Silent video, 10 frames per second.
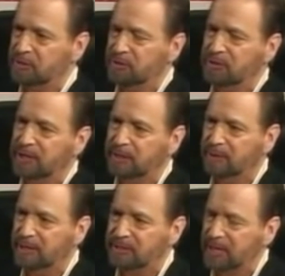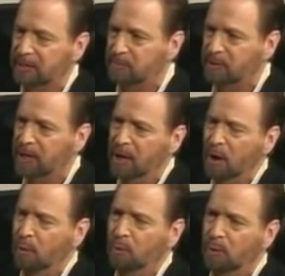and you decided to write a second book.
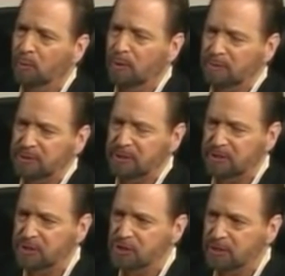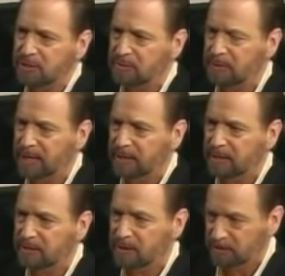What was the decision to write
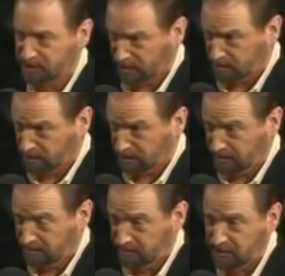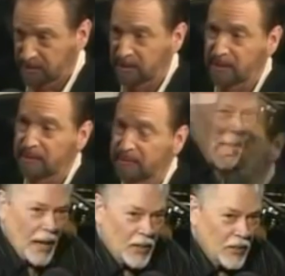a second book on Elvis? Well,
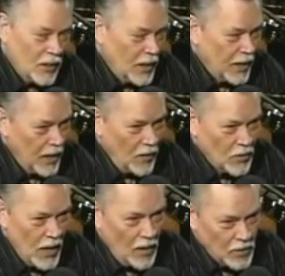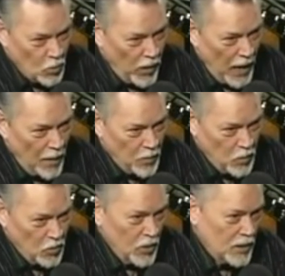I couldn't let Elvis. Elvis, What Happened
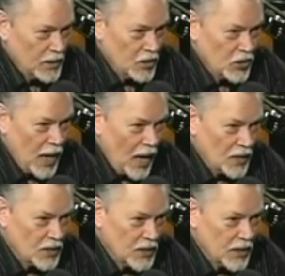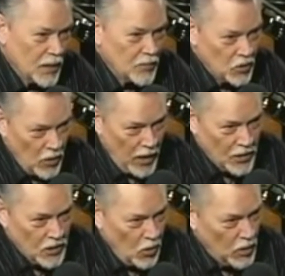was written as a challenge to him to try to
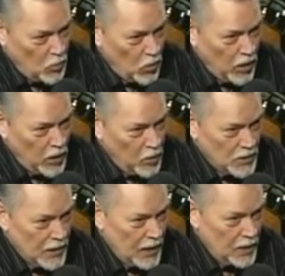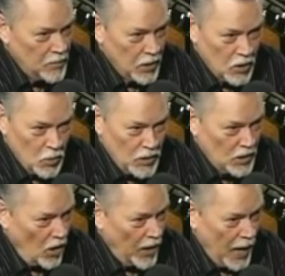show him where he was headed, because we
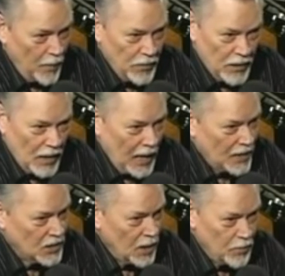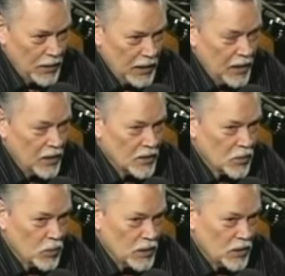saw it happening the last couple of years,
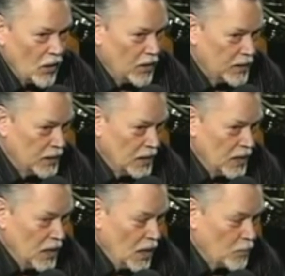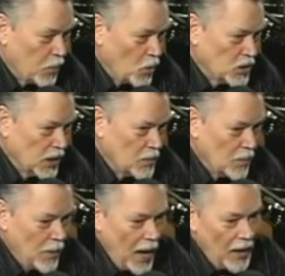and we started approaching him
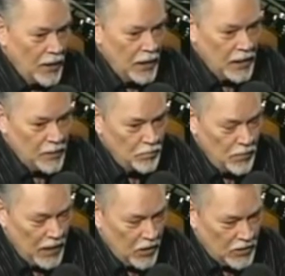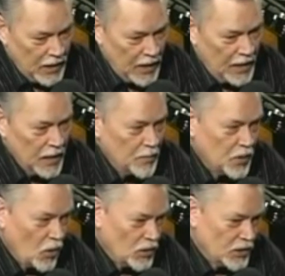about it, and it irritated him,
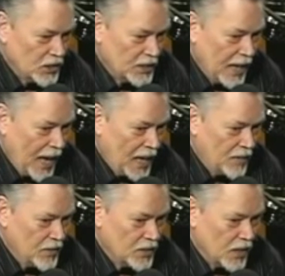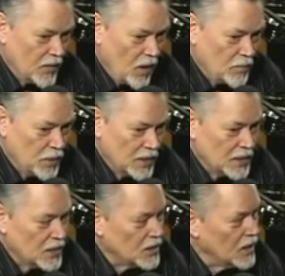told us to stay out of it. It's none of our
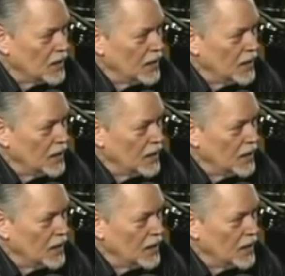business.